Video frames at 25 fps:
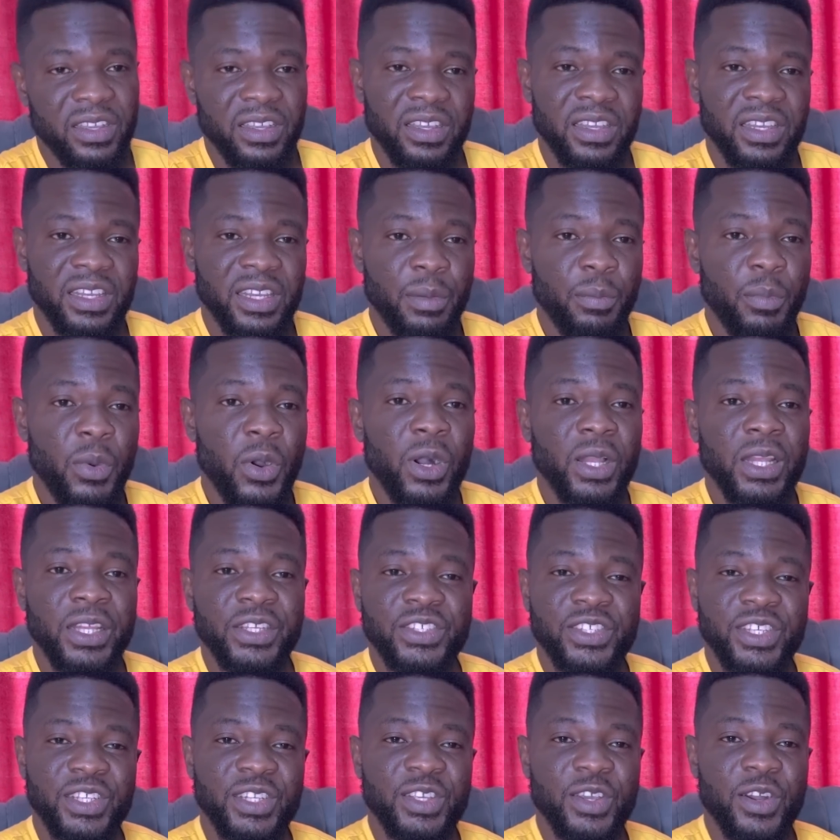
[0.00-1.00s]
the ball is
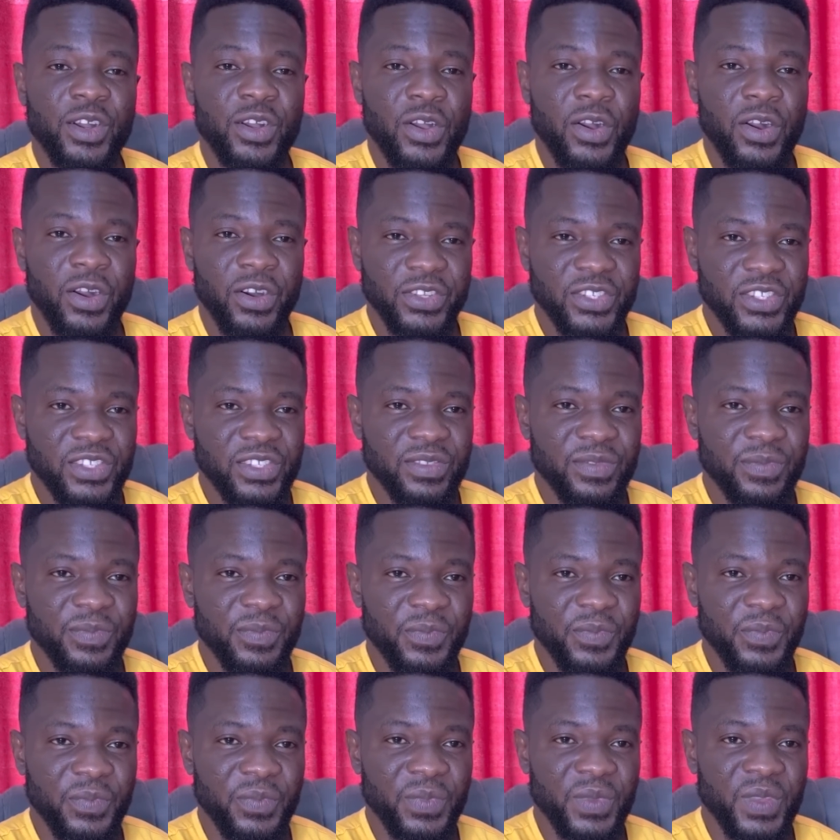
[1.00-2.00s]
in your court.
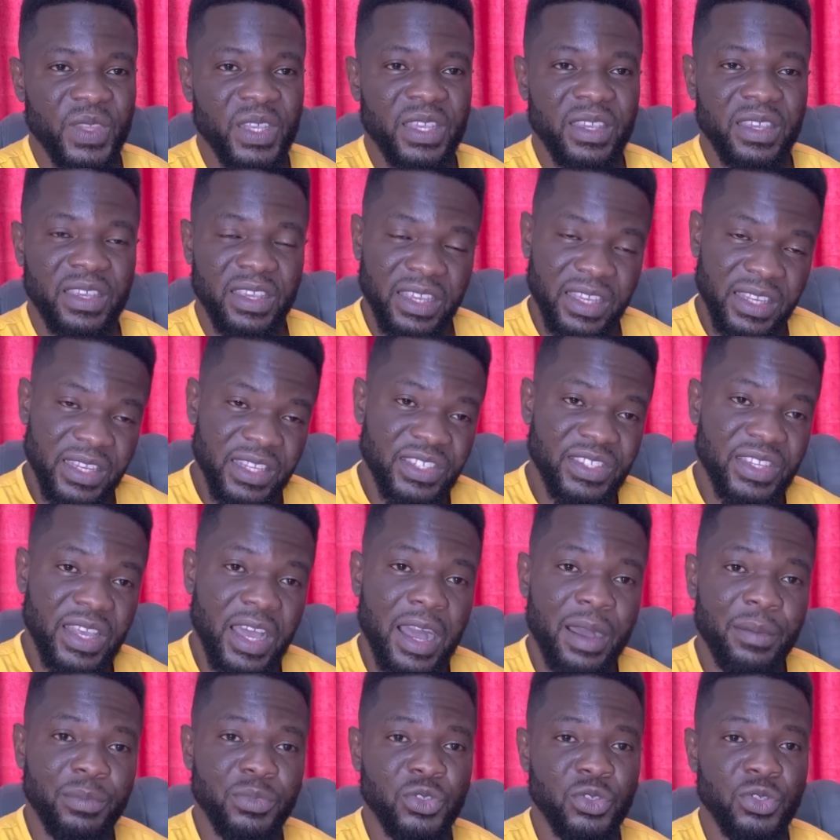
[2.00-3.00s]
It is
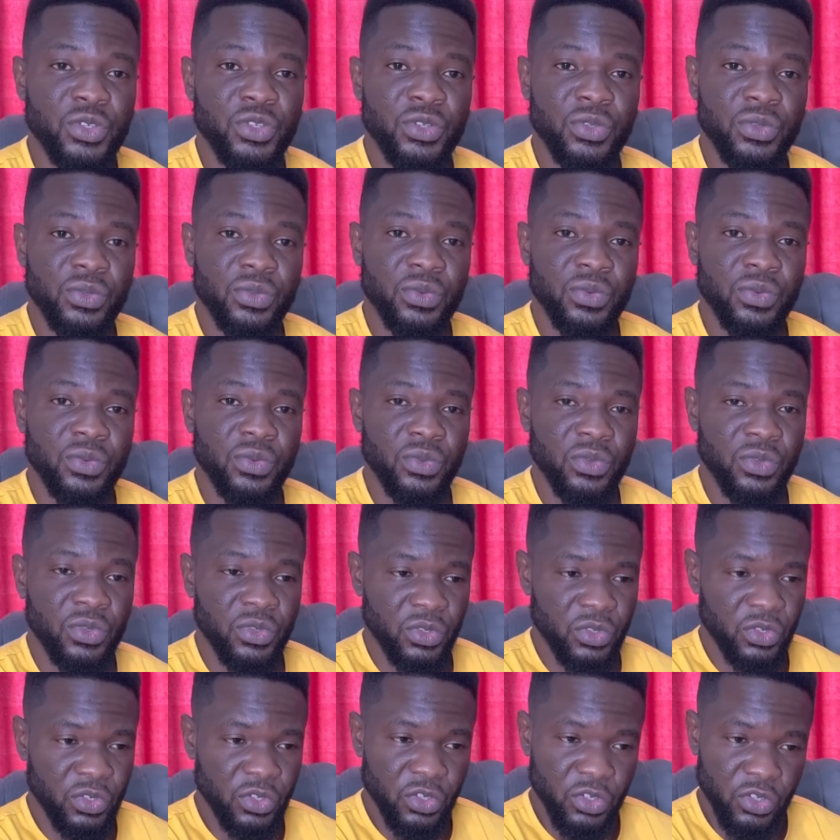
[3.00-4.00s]
up to you
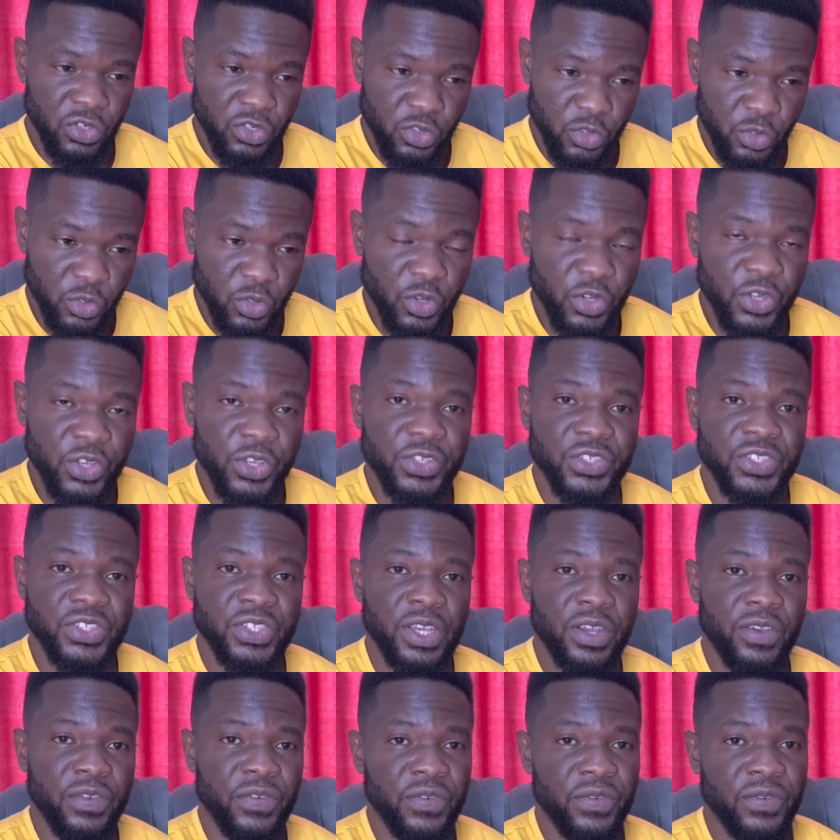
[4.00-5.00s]
to know
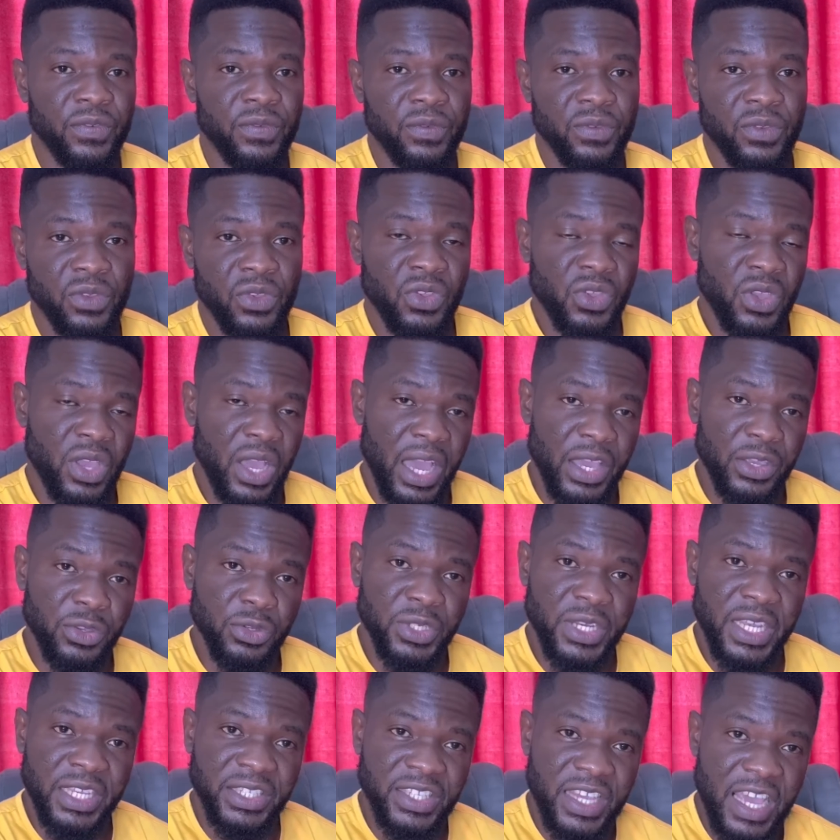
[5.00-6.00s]
yourself. Are you
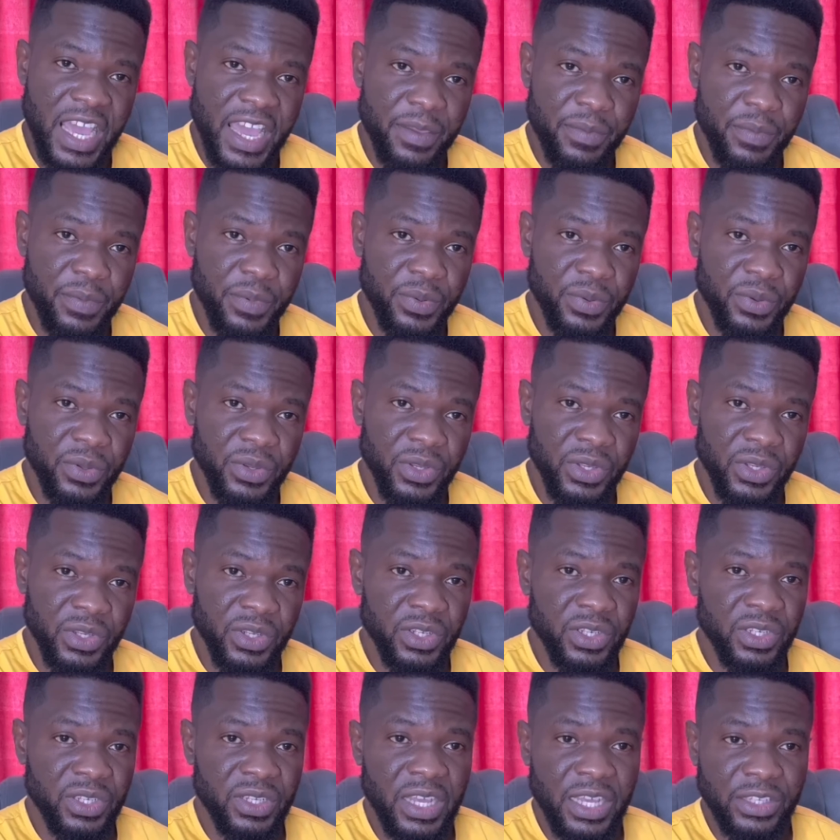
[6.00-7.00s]
the type
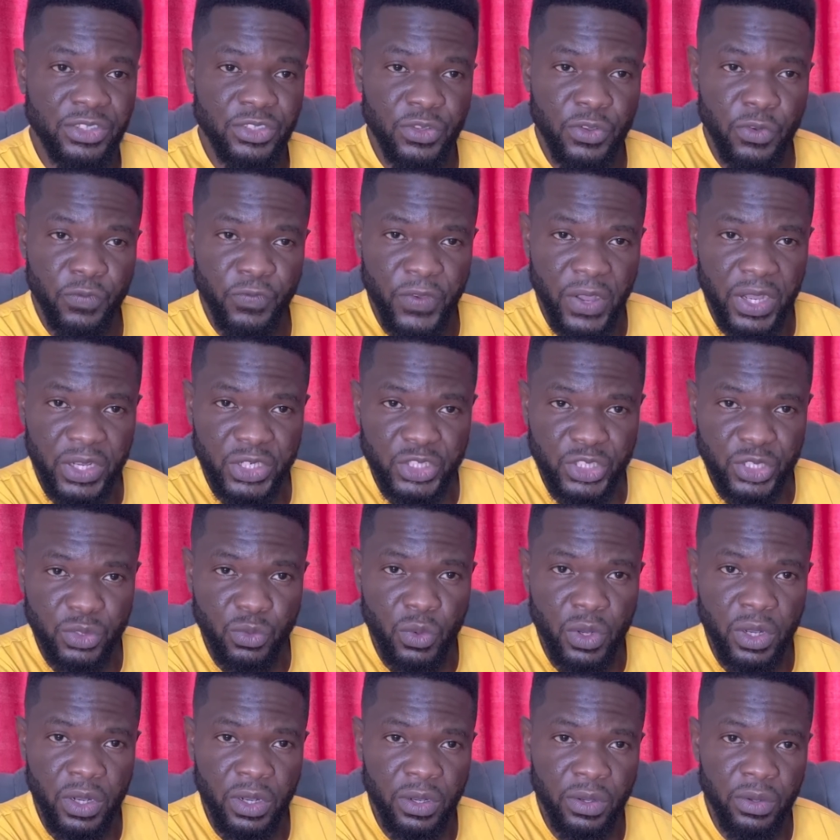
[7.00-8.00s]
that you function
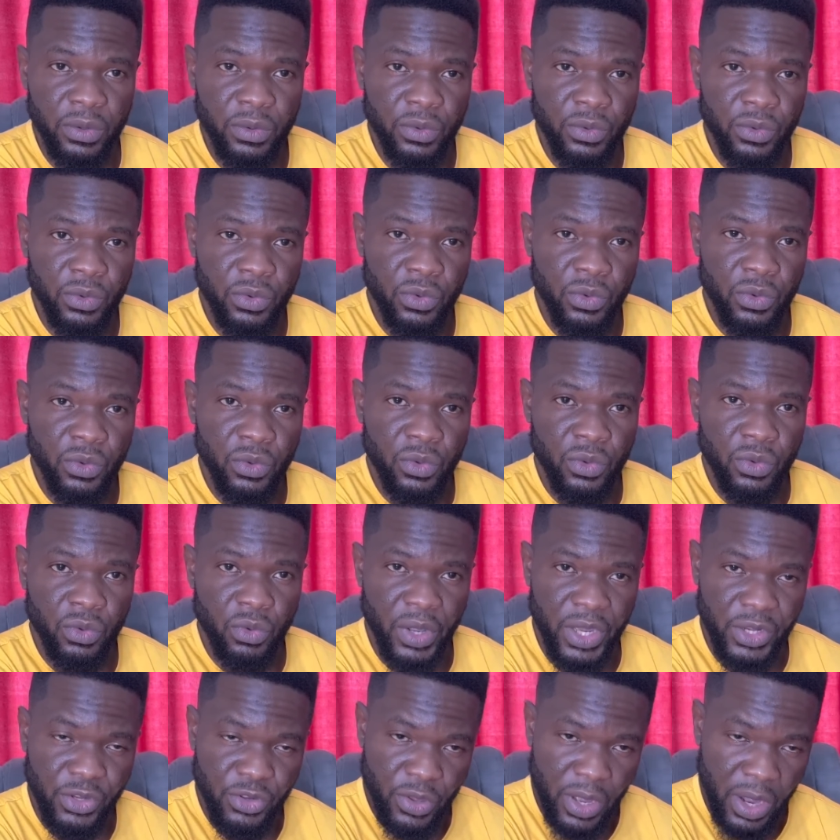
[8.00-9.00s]
well
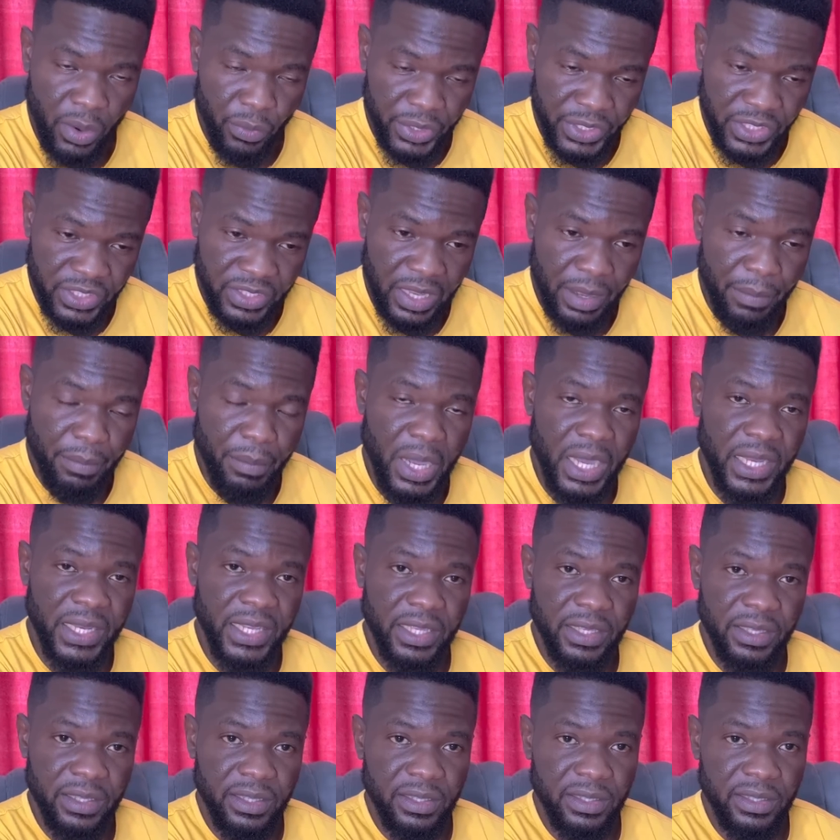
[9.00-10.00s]
when you are with
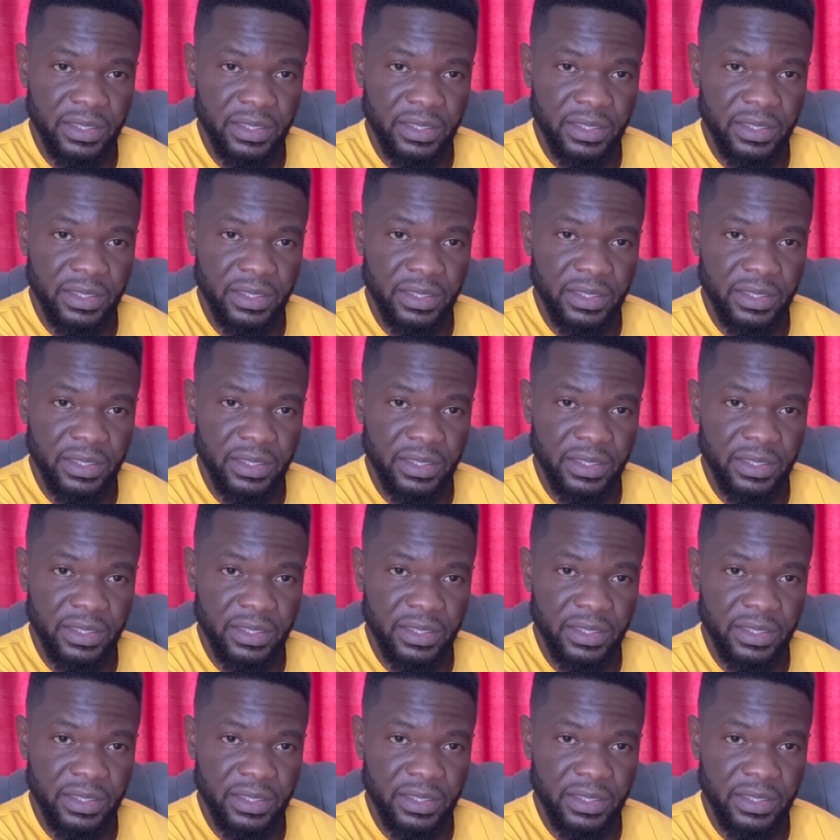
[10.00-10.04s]
somebody?